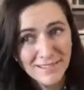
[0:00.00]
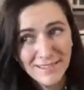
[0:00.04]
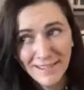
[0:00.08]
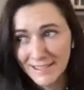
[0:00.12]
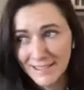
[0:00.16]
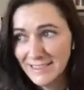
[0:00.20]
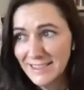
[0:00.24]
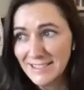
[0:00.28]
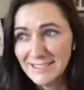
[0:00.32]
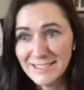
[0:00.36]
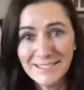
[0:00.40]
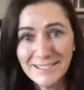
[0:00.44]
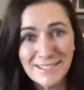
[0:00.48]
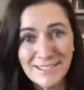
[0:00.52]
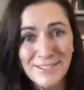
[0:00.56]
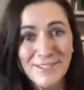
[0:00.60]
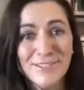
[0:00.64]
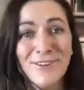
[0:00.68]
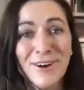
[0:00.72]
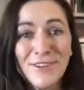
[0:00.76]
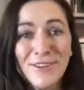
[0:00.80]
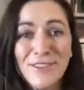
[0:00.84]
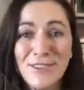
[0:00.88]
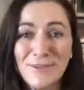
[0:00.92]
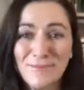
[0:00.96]
Like this is
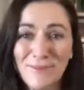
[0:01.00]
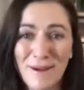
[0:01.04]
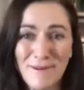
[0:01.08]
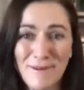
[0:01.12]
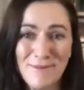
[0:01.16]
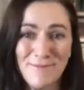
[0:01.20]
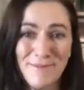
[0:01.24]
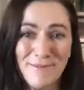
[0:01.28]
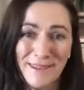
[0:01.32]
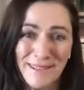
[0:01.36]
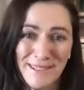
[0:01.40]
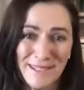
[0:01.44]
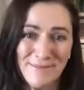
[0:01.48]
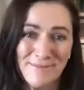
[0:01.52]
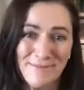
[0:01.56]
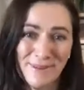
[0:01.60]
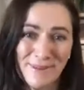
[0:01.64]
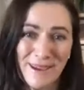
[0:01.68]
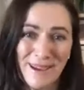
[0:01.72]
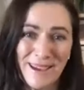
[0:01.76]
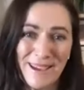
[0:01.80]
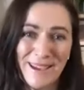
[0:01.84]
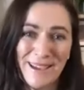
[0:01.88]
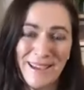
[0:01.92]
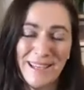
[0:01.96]
not the way we're yeah. meant to
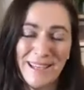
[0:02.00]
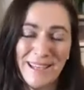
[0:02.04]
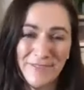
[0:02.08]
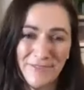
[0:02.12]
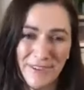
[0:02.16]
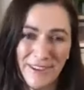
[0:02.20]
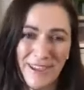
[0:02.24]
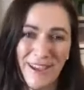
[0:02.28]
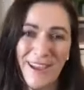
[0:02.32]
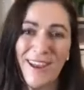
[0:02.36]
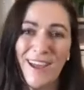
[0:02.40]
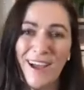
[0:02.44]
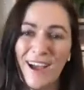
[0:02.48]
be living our